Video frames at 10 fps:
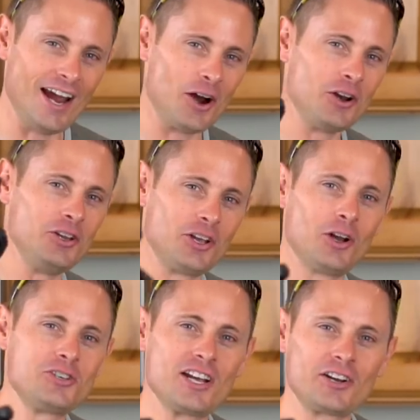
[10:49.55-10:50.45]
Aaron, you can
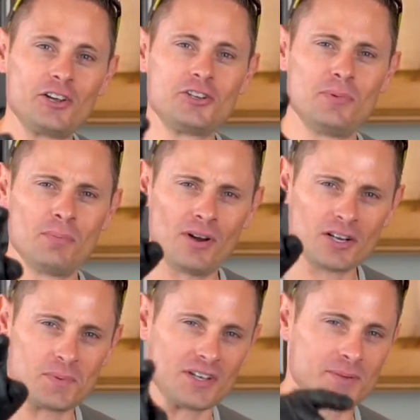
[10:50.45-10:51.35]
go check your YouTube
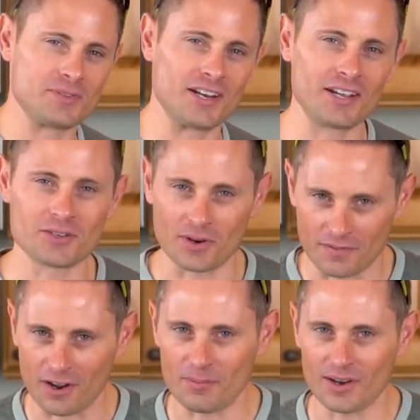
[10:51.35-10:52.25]
inbox because I'm sending you
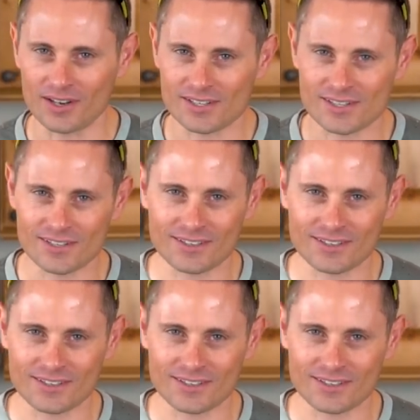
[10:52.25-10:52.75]
twenty-five bucks.